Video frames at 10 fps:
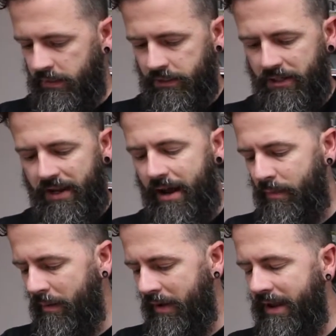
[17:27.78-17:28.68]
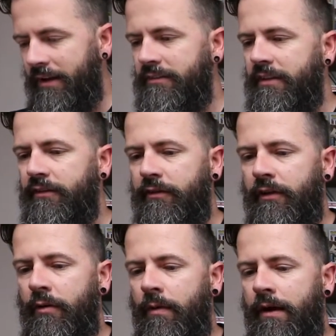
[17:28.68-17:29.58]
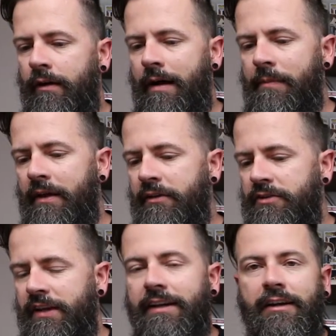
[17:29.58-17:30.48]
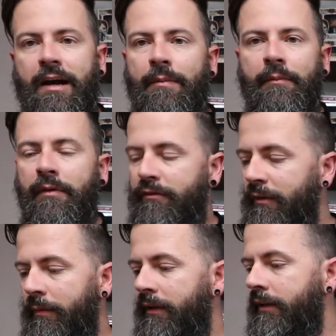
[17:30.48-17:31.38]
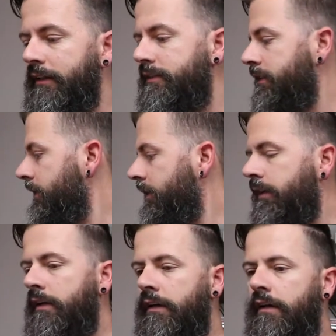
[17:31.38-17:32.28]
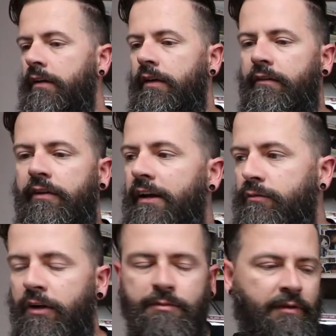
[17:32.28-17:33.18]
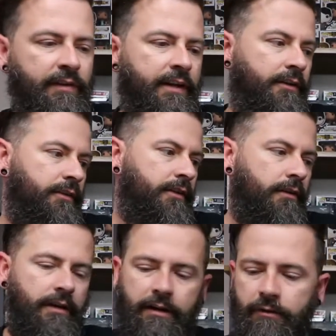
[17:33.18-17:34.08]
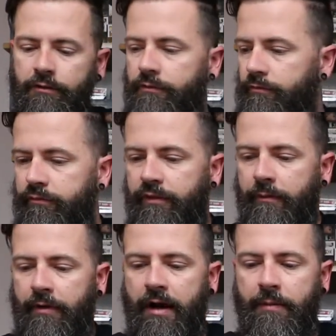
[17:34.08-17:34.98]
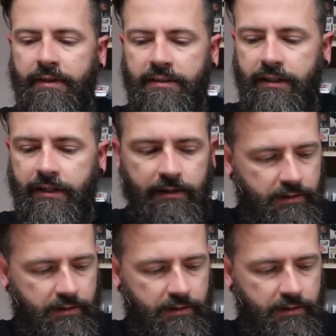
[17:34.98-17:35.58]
So yeah, I'll probably hang on to this for a little while. I'm not usually into comic book flipping. You guys, if you guys watch my videos, you know that I don't flip comics. I